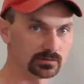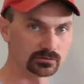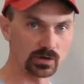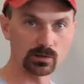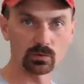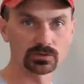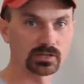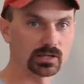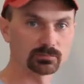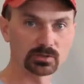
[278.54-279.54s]
drywall
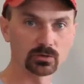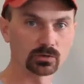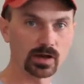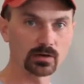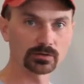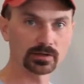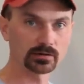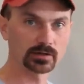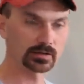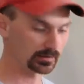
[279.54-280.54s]
tape to go around
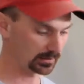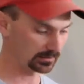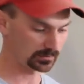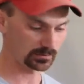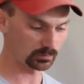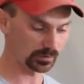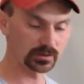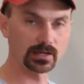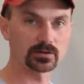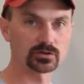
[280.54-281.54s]
there or anything. It's, we're
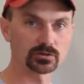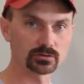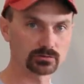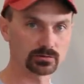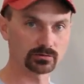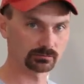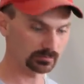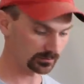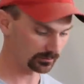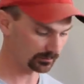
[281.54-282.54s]
going to actually use the
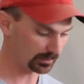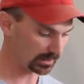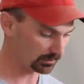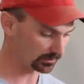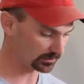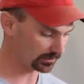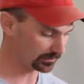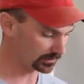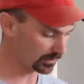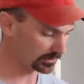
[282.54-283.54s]
paper
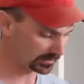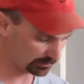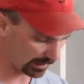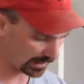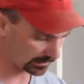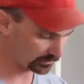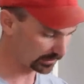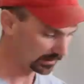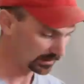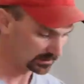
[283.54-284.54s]
surface on this patch.
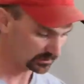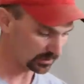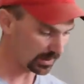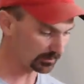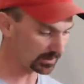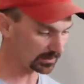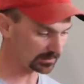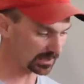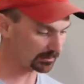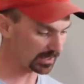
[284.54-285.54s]
So now I'm going to
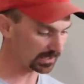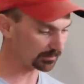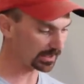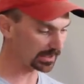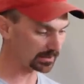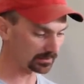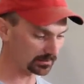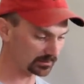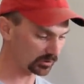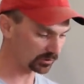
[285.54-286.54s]
take my 8 by
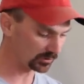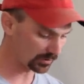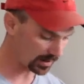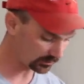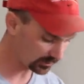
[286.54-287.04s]
8 turn it around to